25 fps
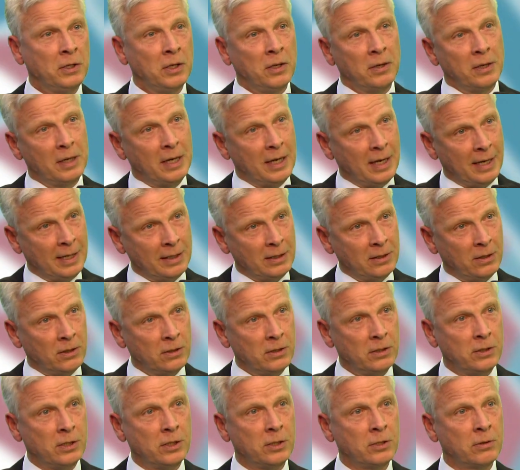young
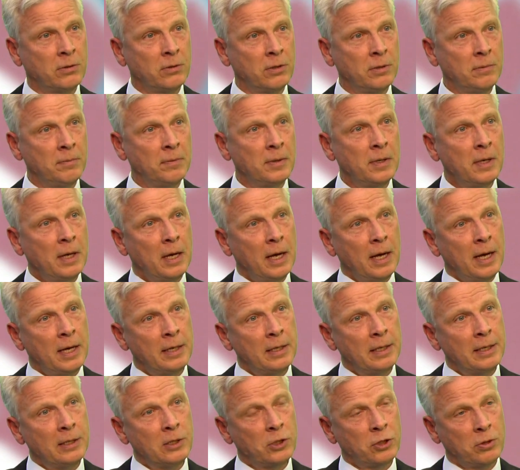cardiologist group,
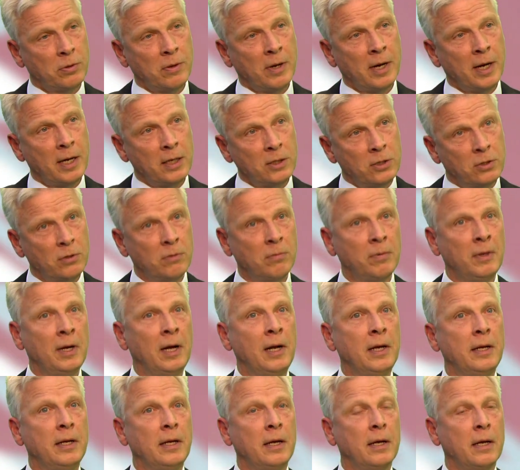and then try to
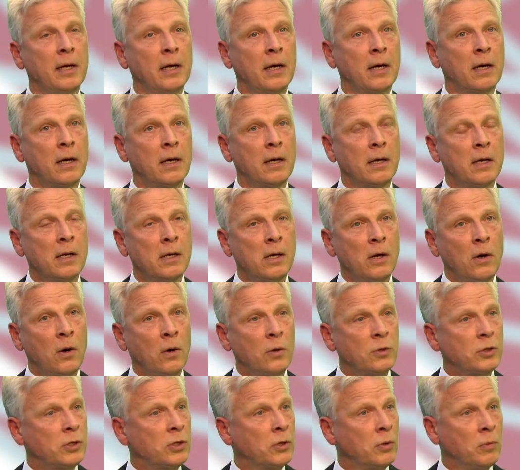really
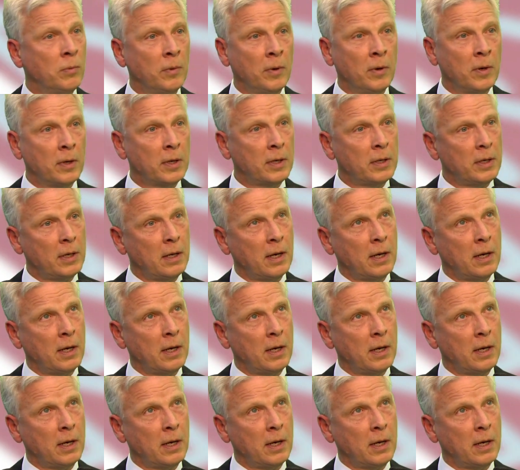also work